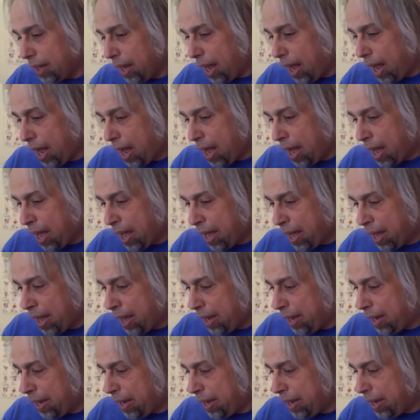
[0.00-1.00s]

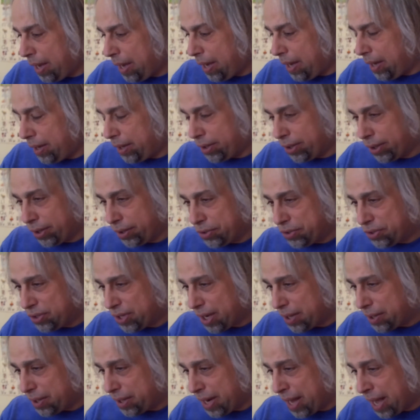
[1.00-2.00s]
I could
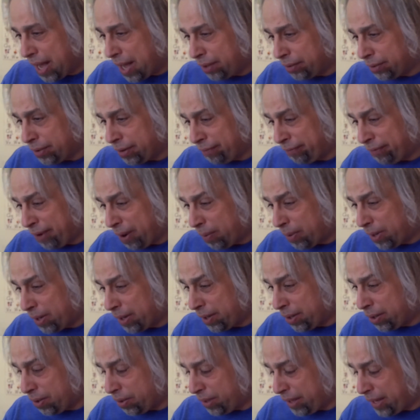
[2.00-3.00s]
send it out if I want to
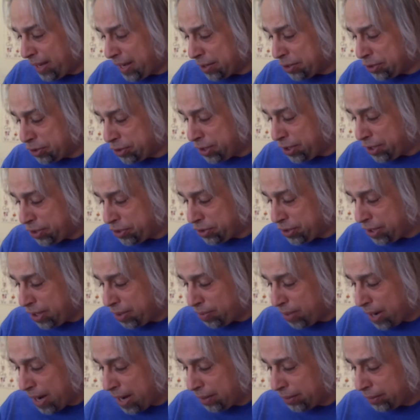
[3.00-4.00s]
go the SGC
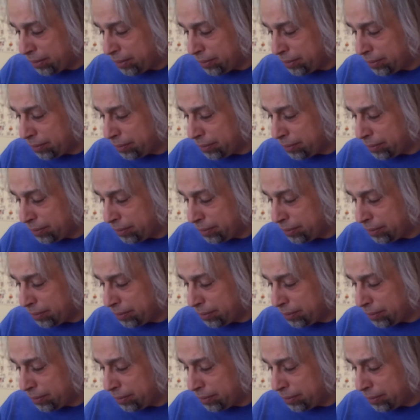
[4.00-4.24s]
route.